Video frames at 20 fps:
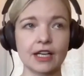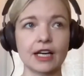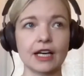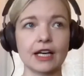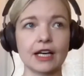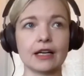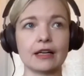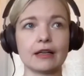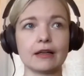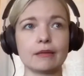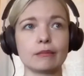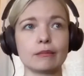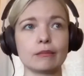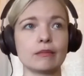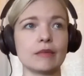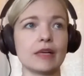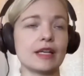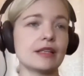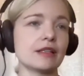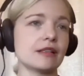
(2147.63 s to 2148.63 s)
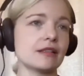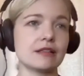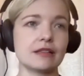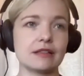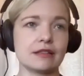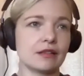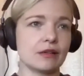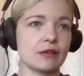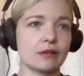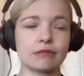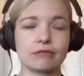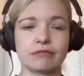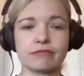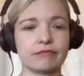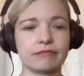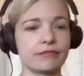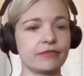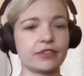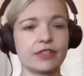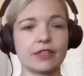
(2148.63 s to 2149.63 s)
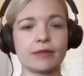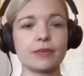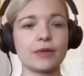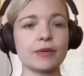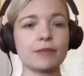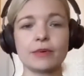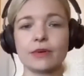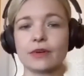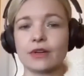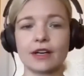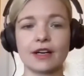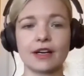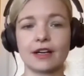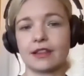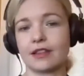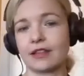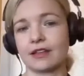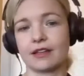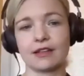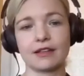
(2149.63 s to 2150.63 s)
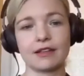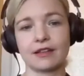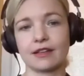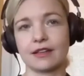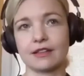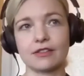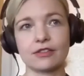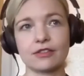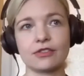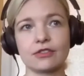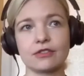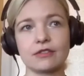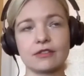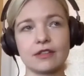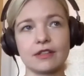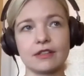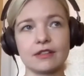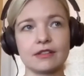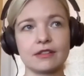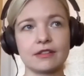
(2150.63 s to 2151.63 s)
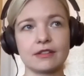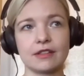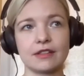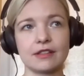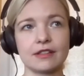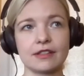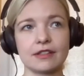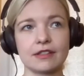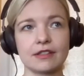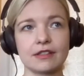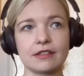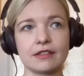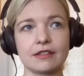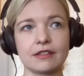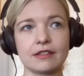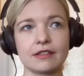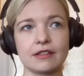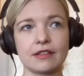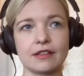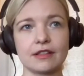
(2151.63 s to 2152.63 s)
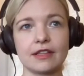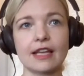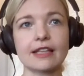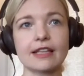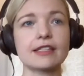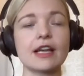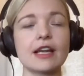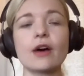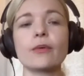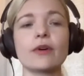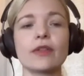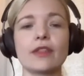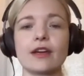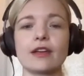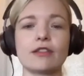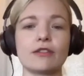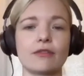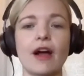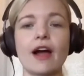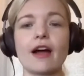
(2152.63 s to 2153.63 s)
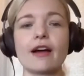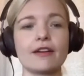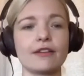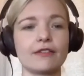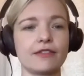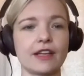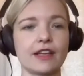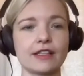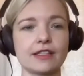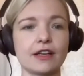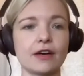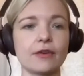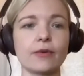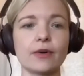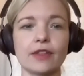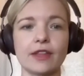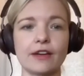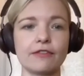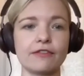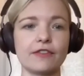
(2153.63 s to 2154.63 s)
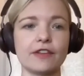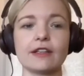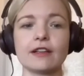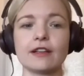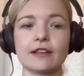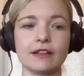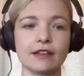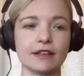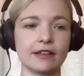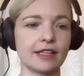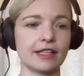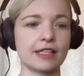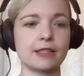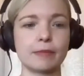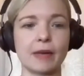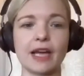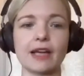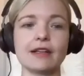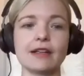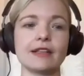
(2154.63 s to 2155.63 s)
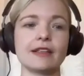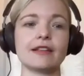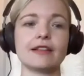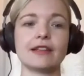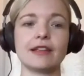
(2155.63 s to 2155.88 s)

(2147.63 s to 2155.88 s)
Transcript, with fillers: Um, and so for some people, I think it's it it doesn't that's not where they thrive. That's not where they feel expanded.